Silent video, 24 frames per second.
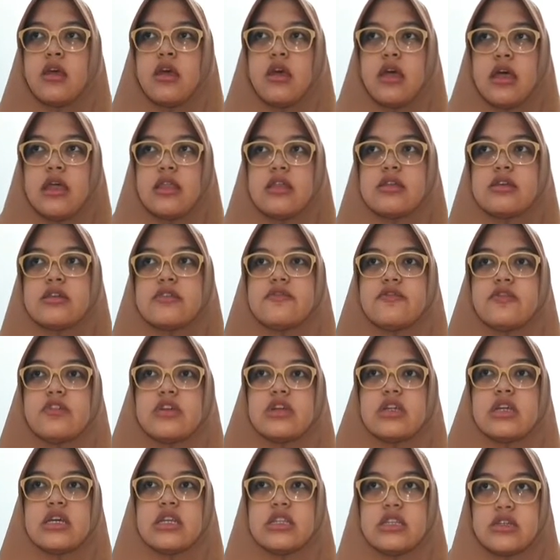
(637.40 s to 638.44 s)
and
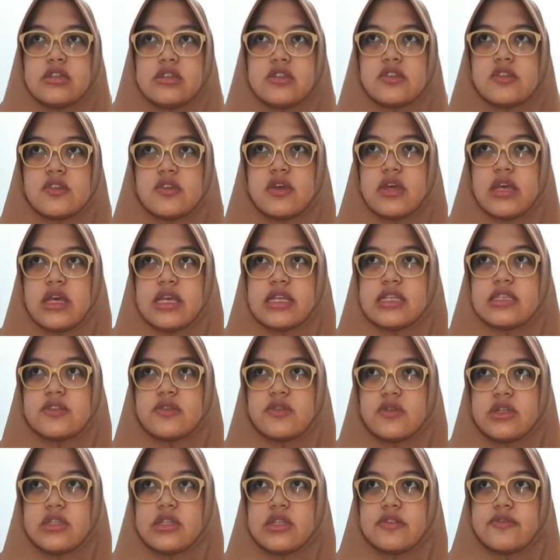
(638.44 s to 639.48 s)
therefore it also has
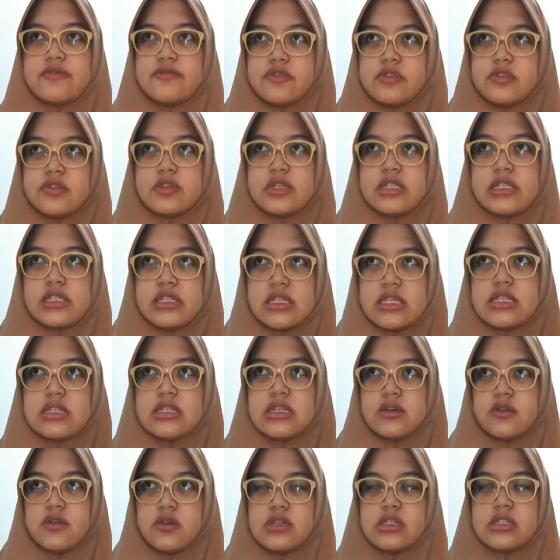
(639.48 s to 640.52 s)
great influence in the
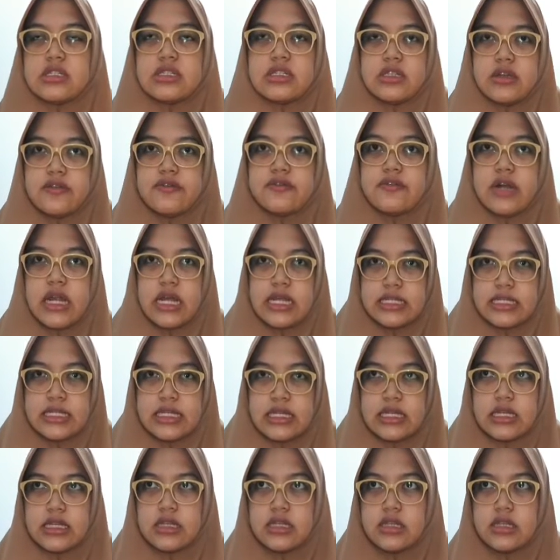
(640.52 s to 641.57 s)
quality of writing.